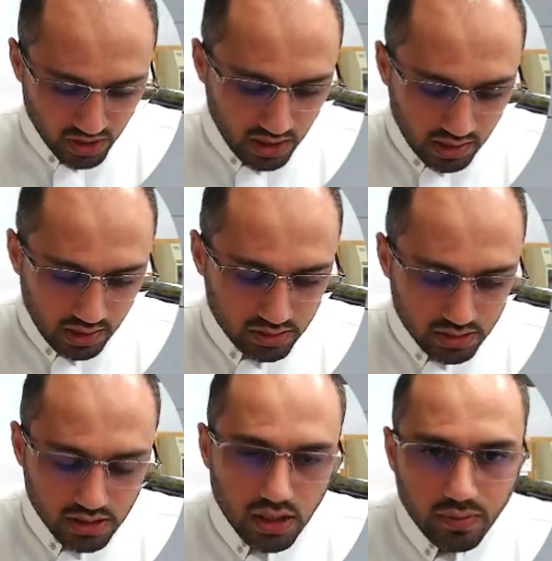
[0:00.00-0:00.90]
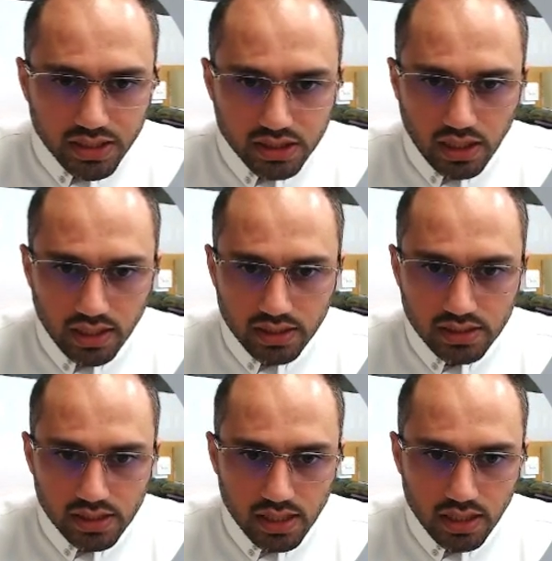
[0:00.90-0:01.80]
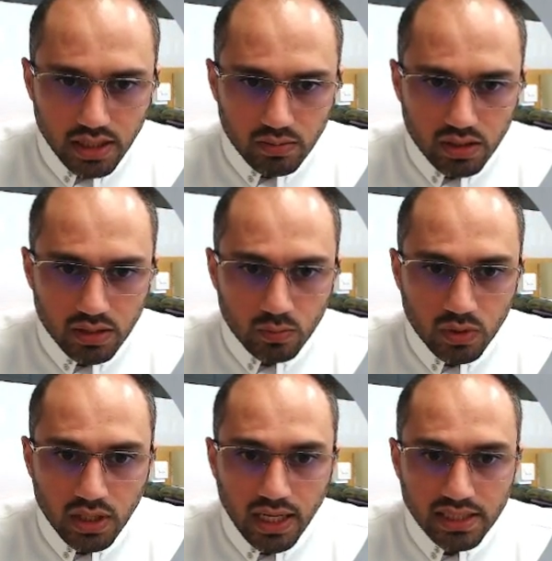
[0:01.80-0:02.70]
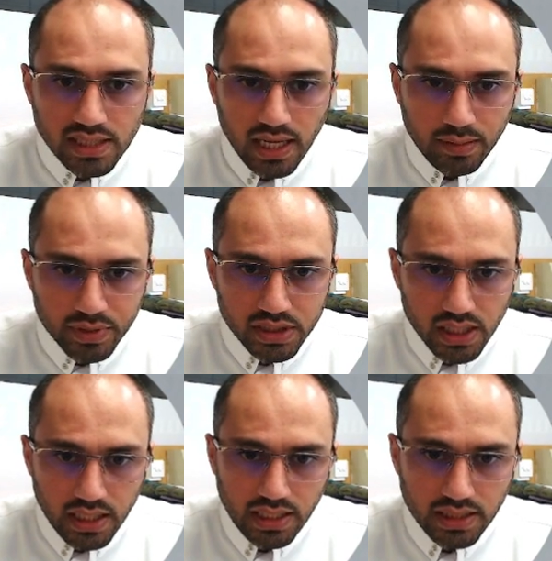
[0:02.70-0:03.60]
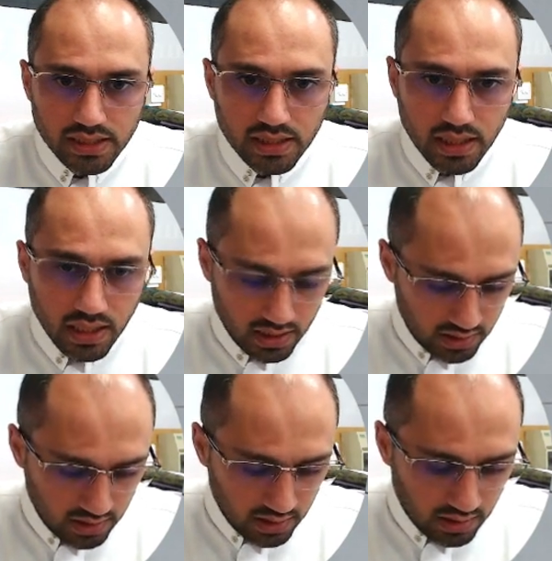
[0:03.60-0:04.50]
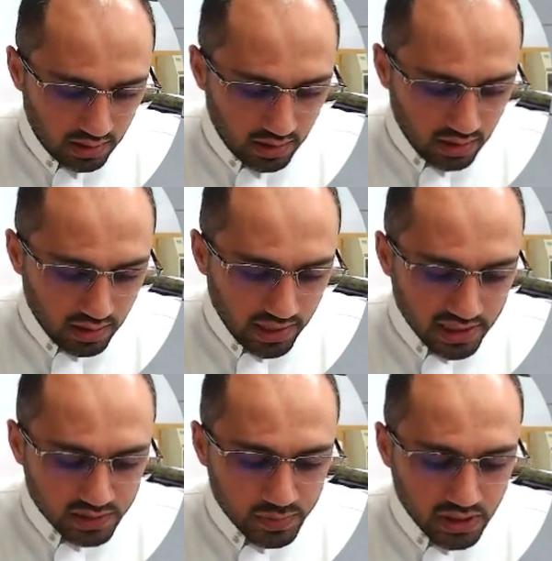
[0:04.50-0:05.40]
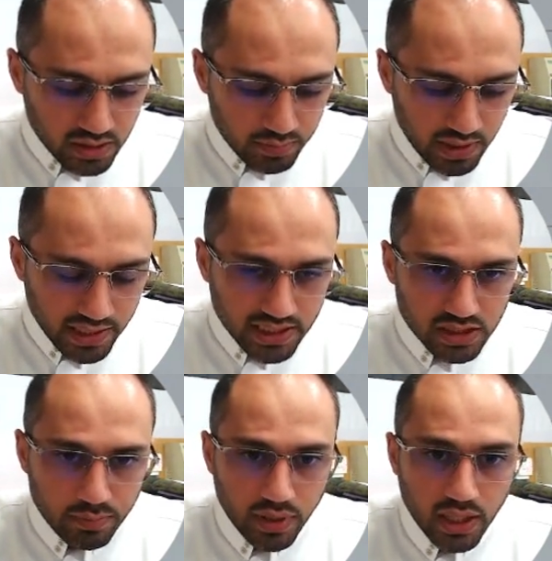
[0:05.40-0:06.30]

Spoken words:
Now this is the equation. I can see here what has happened is R has been replaced by